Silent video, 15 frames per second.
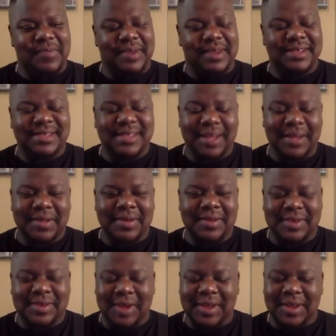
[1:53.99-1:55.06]
Let's
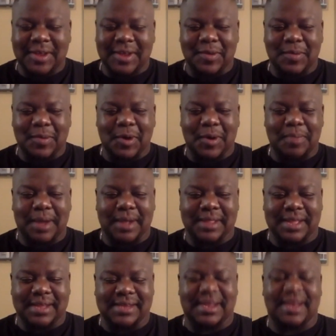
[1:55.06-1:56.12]
talk a little more about
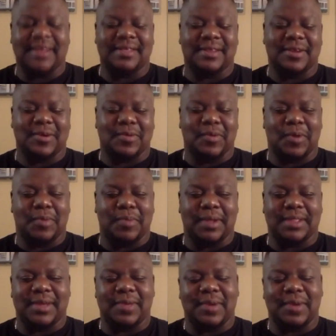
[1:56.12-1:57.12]
that. Tell us a little more about that.